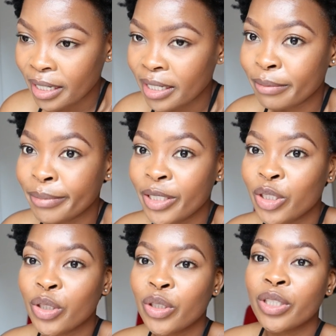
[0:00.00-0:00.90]
let me
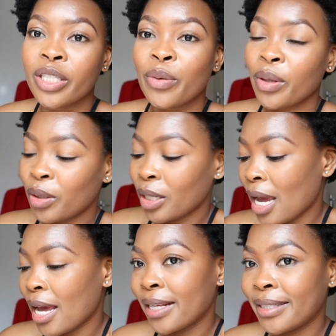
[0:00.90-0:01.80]
just share with you
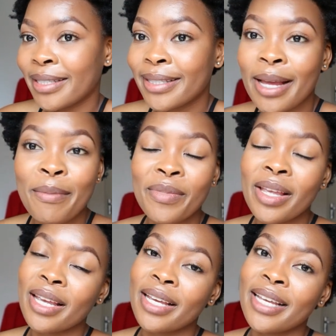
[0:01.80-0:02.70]
guys
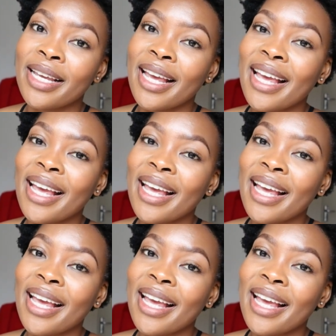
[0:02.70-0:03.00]
something.